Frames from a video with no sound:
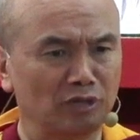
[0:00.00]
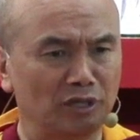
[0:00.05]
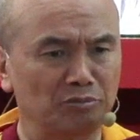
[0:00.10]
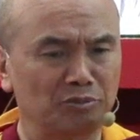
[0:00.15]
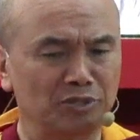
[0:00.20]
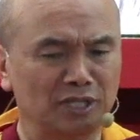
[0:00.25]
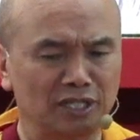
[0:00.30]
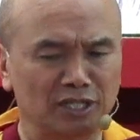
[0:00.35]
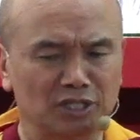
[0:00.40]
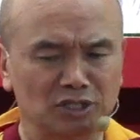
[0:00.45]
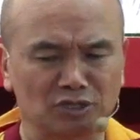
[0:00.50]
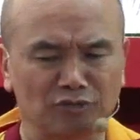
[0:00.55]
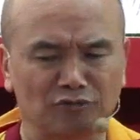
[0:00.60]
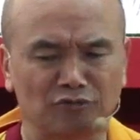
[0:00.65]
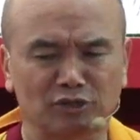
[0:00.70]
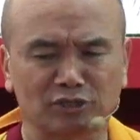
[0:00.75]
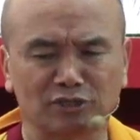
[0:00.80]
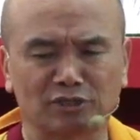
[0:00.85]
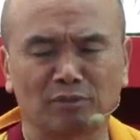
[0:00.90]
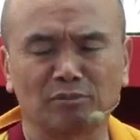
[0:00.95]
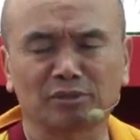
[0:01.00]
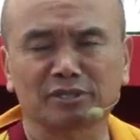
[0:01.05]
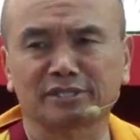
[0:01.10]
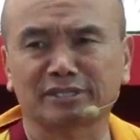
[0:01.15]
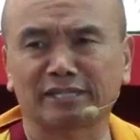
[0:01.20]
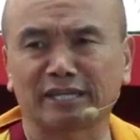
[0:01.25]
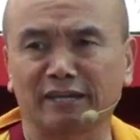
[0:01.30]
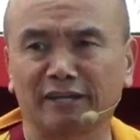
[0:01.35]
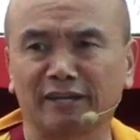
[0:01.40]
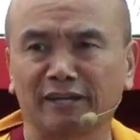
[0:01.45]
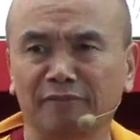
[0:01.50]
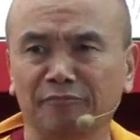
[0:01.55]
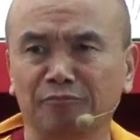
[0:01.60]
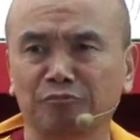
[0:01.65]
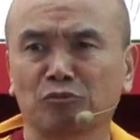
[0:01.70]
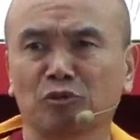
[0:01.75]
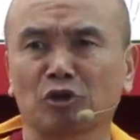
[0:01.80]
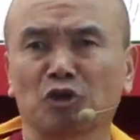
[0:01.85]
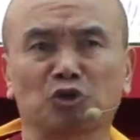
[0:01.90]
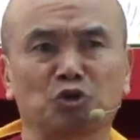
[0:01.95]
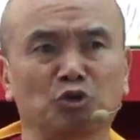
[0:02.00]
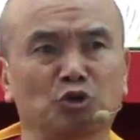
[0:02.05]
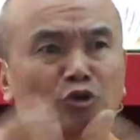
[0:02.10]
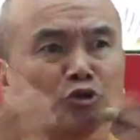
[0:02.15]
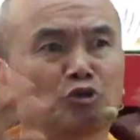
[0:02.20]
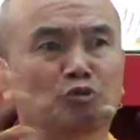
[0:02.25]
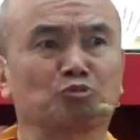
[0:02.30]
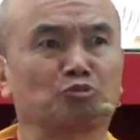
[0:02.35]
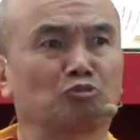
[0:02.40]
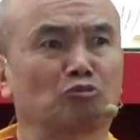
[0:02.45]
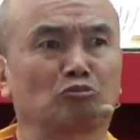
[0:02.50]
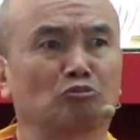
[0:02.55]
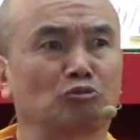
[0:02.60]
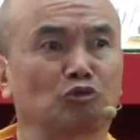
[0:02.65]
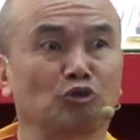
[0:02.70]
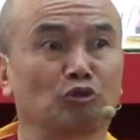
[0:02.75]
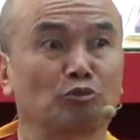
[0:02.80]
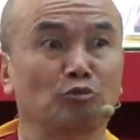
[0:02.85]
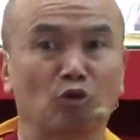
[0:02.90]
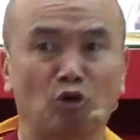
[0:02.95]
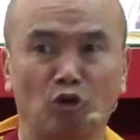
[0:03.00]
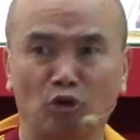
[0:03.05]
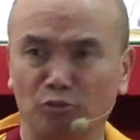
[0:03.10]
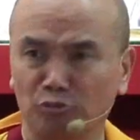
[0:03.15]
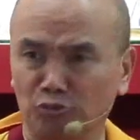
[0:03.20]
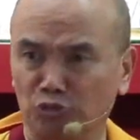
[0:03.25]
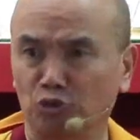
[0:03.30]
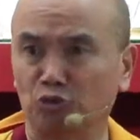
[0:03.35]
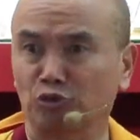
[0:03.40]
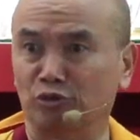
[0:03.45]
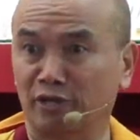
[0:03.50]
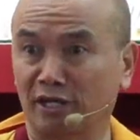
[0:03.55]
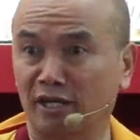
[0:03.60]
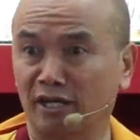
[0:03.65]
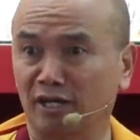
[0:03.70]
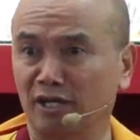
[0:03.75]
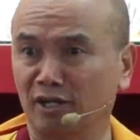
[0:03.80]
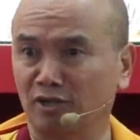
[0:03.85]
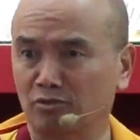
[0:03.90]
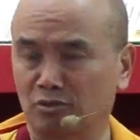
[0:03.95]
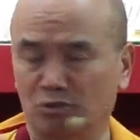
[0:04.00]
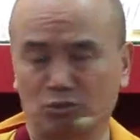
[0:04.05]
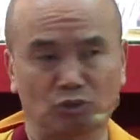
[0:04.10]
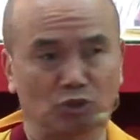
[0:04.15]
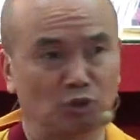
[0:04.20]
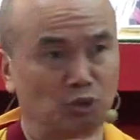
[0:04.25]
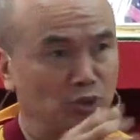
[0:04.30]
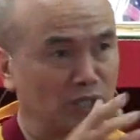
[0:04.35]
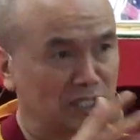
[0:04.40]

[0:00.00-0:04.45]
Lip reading: emptiness, so for example, say your mom, your dad, or your